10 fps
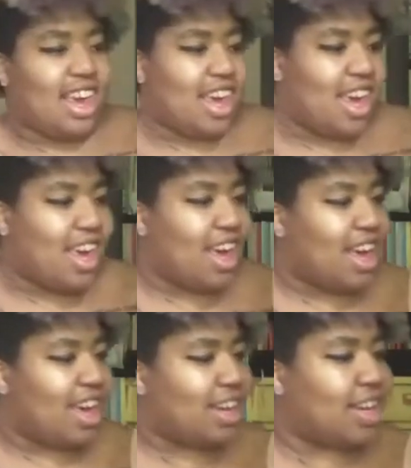
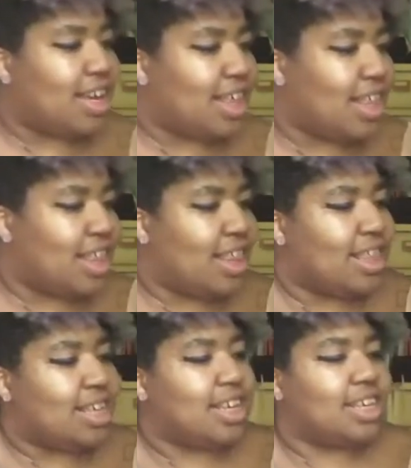And
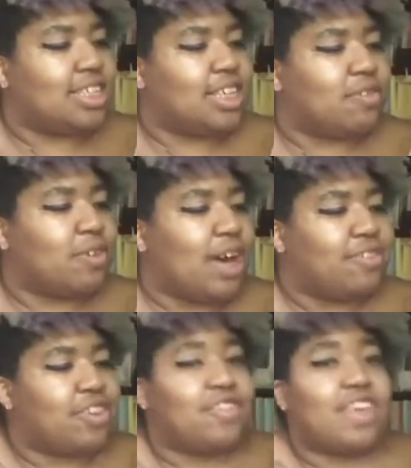the sequel
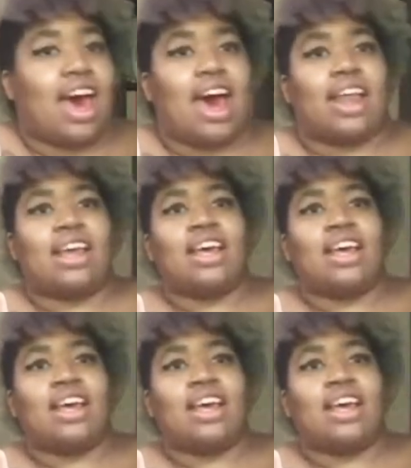after that,